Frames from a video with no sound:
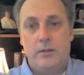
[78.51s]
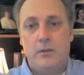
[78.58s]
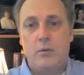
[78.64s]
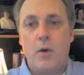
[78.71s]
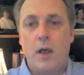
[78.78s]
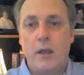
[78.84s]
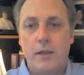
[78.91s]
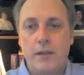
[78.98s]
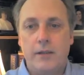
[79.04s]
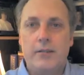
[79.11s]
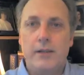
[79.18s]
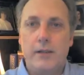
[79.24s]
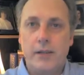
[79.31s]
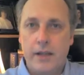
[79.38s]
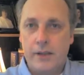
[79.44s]
the quality
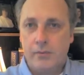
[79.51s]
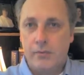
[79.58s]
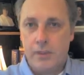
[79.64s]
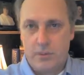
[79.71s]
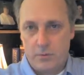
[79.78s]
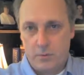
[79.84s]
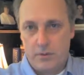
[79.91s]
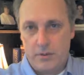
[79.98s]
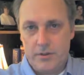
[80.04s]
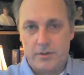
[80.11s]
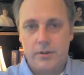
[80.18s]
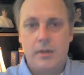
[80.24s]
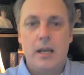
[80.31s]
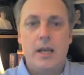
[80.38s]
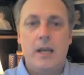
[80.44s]
of internet resources?